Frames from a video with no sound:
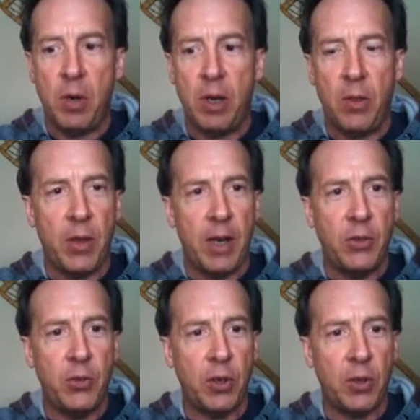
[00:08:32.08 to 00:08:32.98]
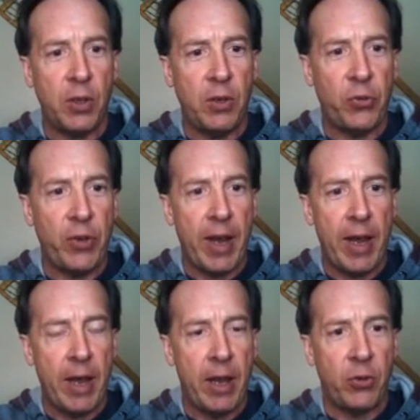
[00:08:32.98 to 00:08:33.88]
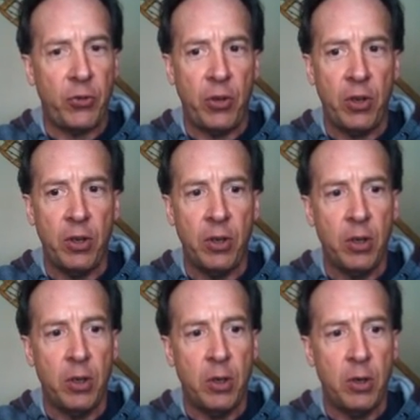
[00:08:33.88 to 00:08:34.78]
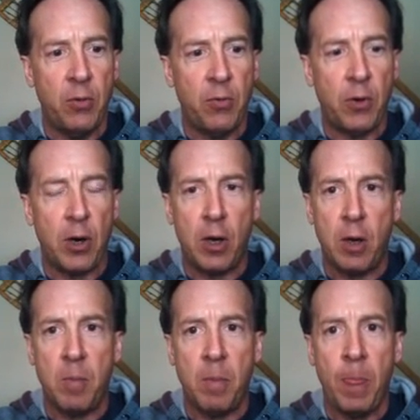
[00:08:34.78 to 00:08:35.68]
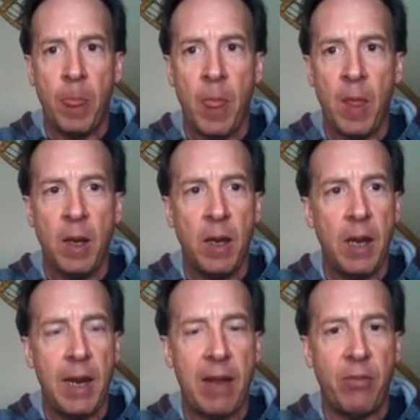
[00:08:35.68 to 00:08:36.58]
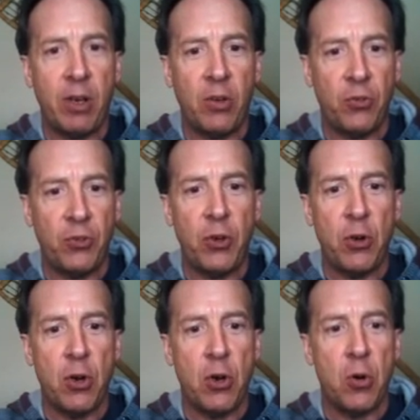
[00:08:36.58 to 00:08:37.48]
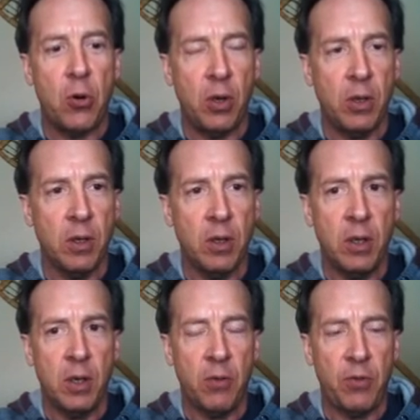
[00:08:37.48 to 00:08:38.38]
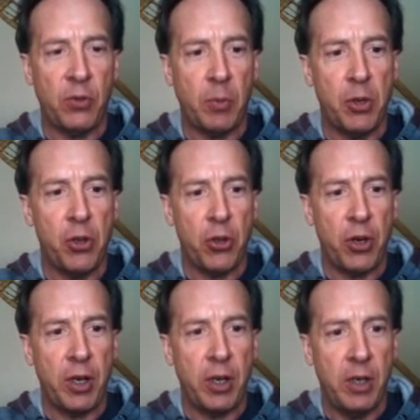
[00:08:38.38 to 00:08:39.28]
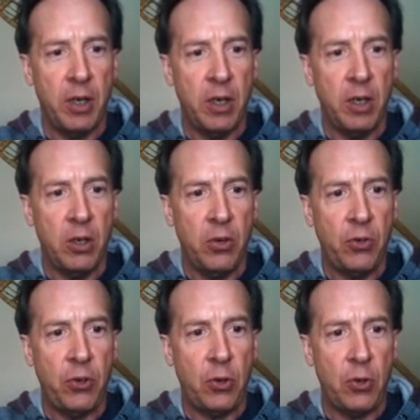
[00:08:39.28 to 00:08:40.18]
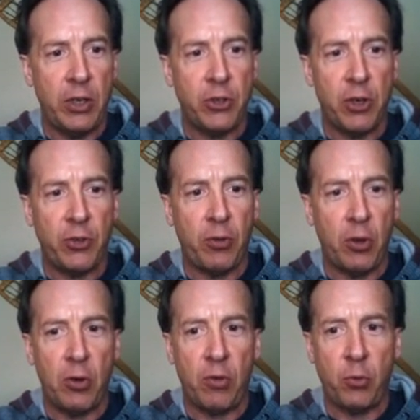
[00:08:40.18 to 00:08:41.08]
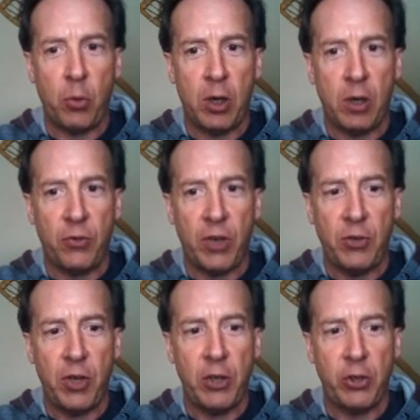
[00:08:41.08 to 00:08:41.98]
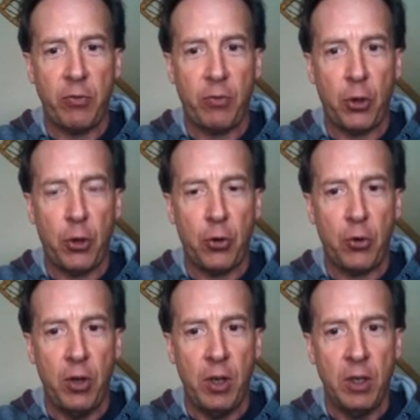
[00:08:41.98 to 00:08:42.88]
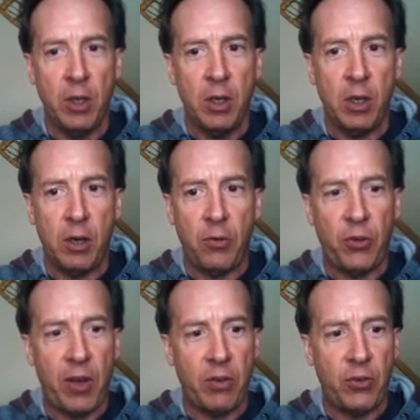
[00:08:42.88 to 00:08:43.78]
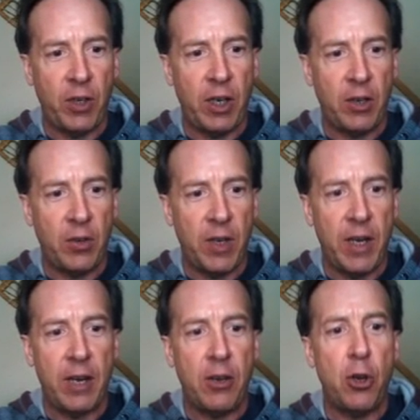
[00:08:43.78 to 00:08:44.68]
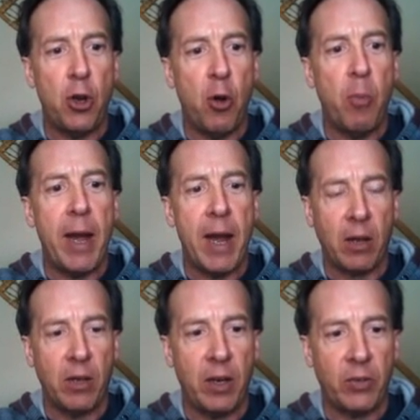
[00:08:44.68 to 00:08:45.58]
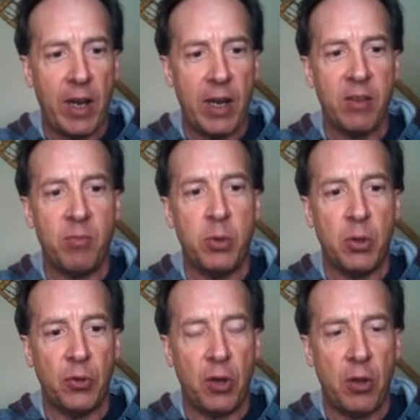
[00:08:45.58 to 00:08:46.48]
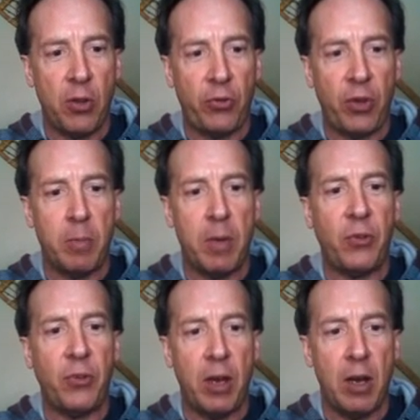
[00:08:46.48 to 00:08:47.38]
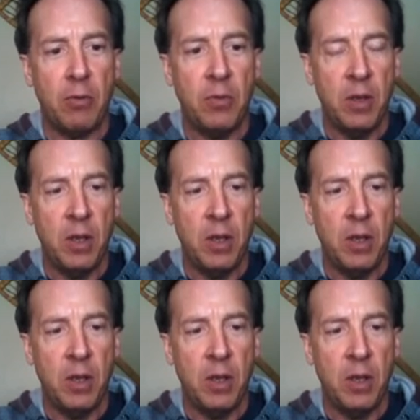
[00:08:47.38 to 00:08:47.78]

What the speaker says: month I took these guys from having 0 visibility to a trust flow of 12, citation flow of 17. They had no backlinks. I have built all this up myself.